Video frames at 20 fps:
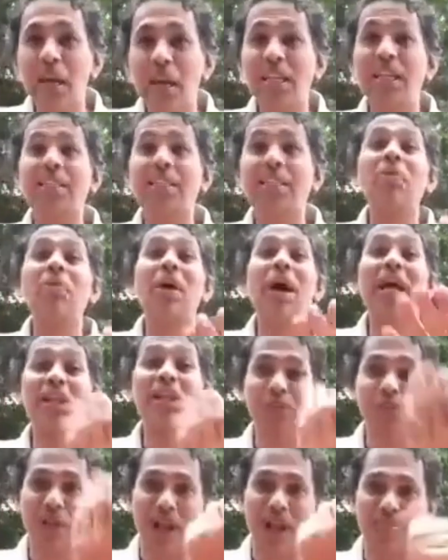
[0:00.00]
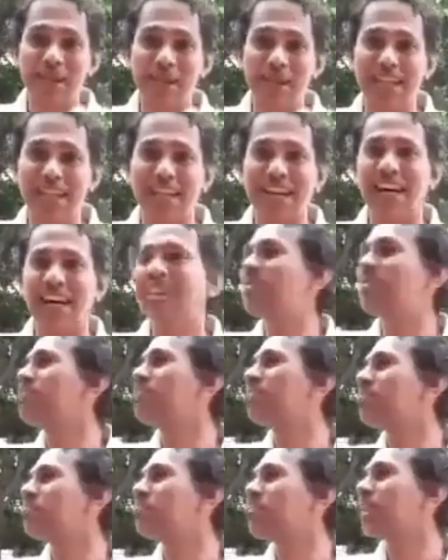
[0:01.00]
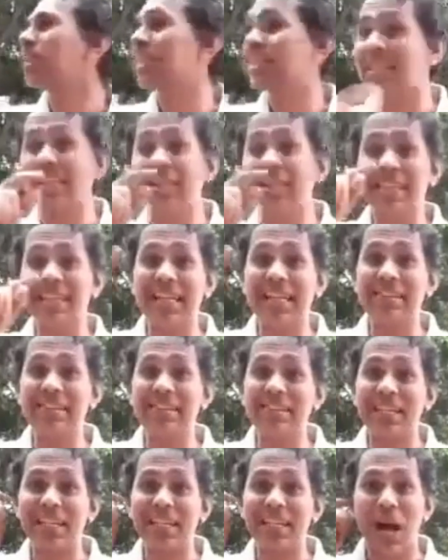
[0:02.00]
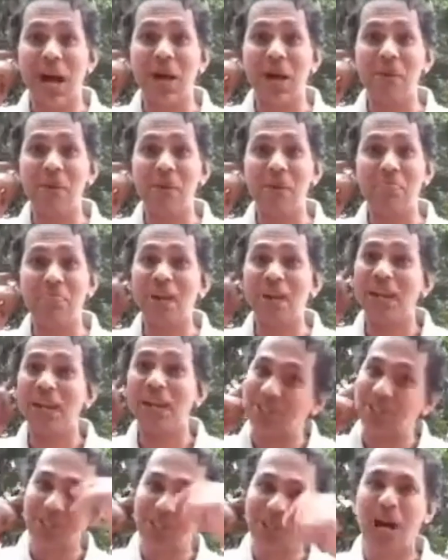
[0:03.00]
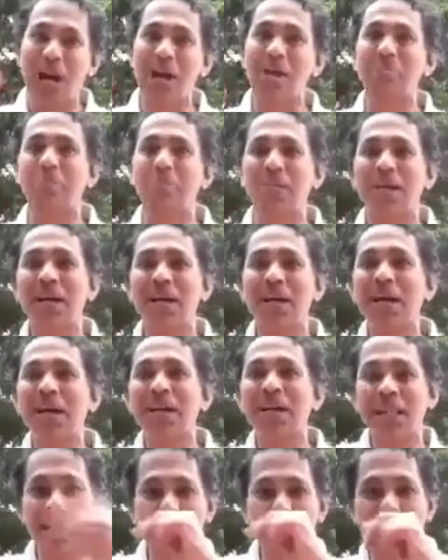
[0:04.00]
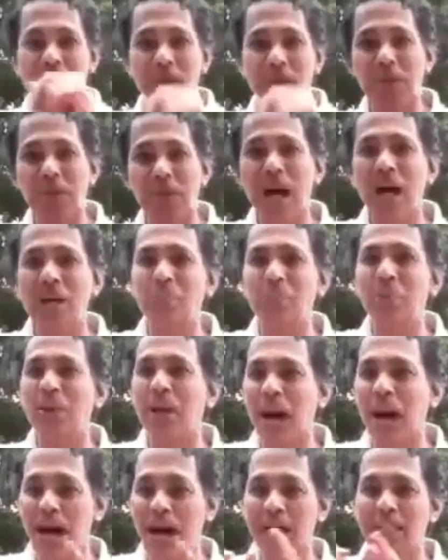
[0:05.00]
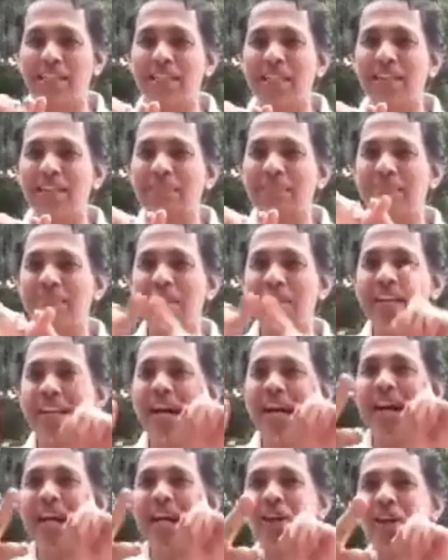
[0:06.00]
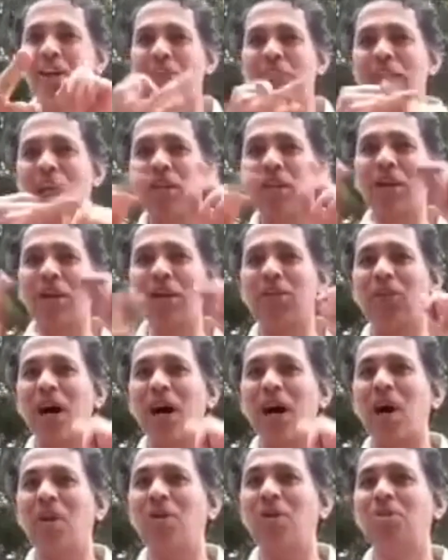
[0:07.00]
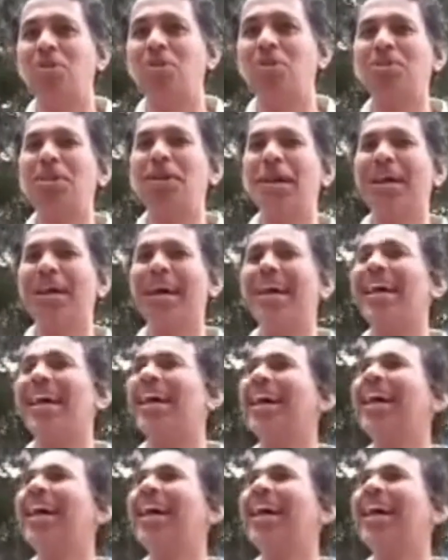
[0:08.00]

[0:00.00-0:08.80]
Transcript: They said, Where is Ghulam Ali Khan? He said, He lives in Kanpur. Let's go to Kanpur. They went to Kanpur. Asif and Naushad went to the house. Okay.